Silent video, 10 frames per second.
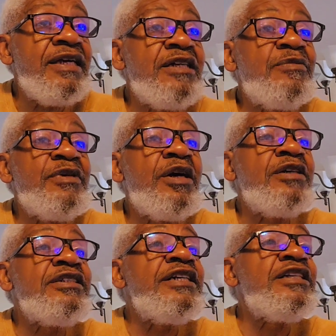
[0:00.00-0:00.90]
It is
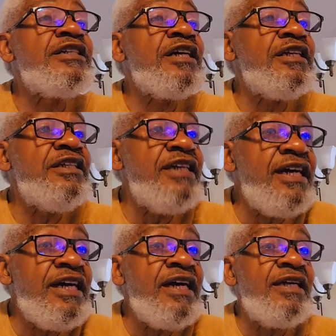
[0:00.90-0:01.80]
because it is a
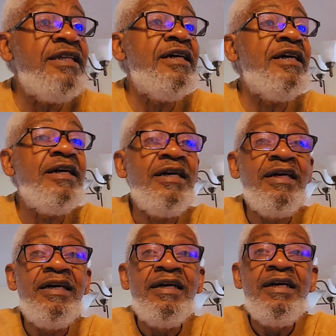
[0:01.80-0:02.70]
dead
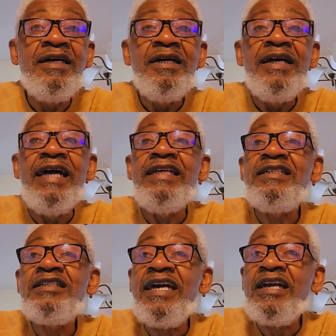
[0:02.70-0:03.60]
and
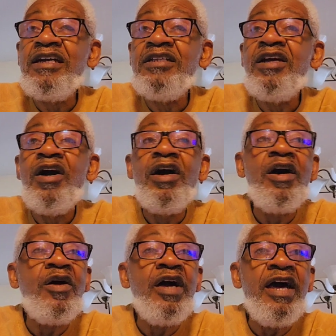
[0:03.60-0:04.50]
it's taking
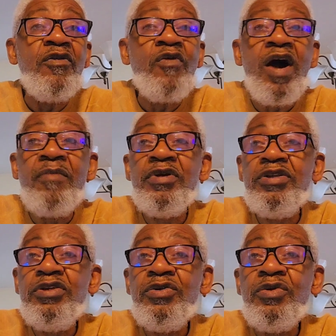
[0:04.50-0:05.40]
and robbing
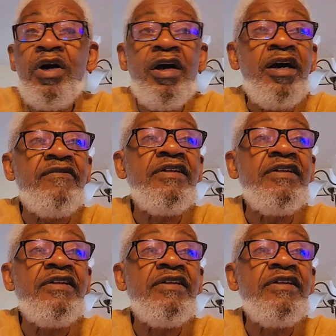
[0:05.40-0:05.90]
you of